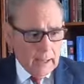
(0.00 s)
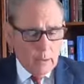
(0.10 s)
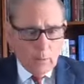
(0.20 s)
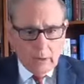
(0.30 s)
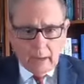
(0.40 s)

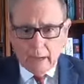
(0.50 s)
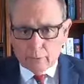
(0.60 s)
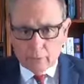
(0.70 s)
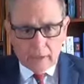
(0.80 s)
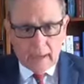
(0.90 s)
when I
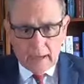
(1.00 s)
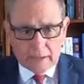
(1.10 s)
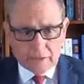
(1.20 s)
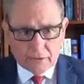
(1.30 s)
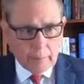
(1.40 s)

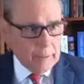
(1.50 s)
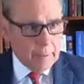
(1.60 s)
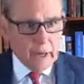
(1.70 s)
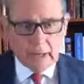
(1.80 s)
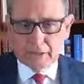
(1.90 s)
realize that my
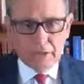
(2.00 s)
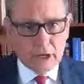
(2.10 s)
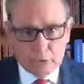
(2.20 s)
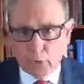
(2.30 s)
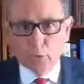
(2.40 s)
body is
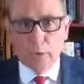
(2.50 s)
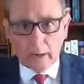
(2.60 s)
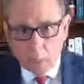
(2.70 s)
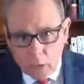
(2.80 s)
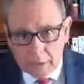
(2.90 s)
not doing what
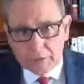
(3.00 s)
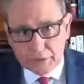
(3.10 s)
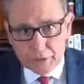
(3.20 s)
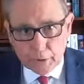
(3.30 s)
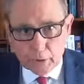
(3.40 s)
I want it
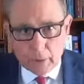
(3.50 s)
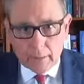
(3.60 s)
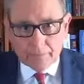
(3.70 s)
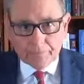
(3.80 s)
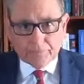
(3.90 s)
to do.
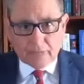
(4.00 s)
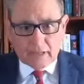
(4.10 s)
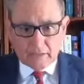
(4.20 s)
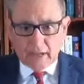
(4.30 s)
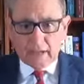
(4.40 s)

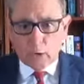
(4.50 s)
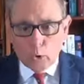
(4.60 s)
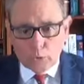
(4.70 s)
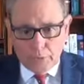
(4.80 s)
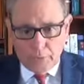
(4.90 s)
As I get
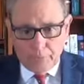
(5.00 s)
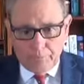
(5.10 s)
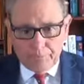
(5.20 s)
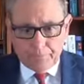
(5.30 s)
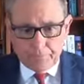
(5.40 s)
older,
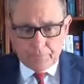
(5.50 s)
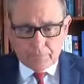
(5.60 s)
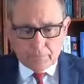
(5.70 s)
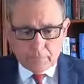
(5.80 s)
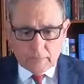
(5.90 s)

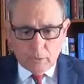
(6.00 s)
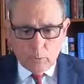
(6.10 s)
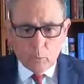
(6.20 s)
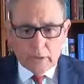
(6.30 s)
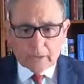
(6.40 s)

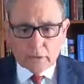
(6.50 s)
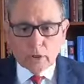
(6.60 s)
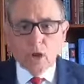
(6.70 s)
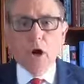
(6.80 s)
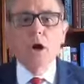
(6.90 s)
we
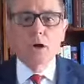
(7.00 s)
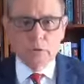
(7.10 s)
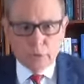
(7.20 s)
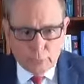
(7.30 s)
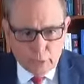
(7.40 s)

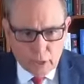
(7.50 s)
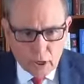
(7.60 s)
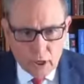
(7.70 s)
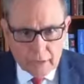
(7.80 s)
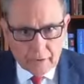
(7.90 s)
long to put
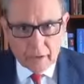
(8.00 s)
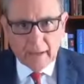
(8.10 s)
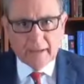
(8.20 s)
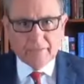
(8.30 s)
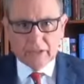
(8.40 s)
on our
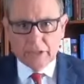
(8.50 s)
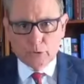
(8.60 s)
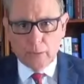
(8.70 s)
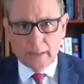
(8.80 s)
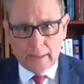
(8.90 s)
heavenly
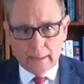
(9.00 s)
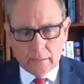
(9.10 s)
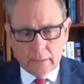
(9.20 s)
dwelling.